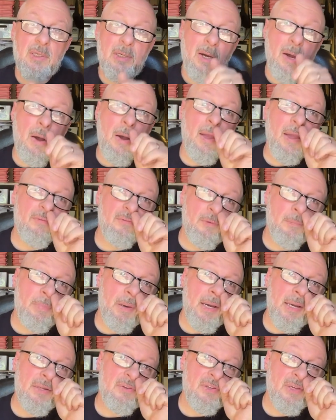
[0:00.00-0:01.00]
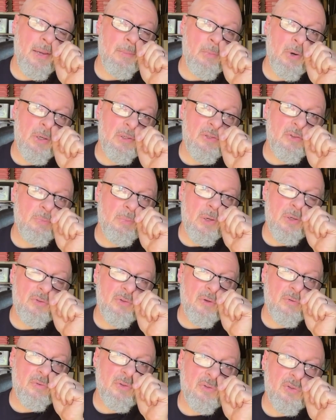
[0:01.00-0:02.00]
I have to pay to get mine disposed
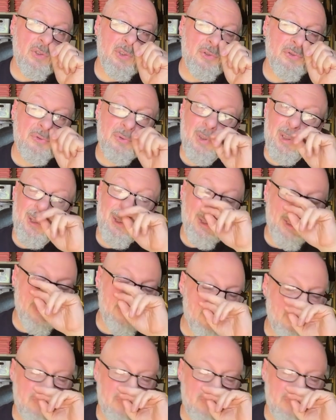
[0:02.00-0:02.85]
of because I use quite a lot.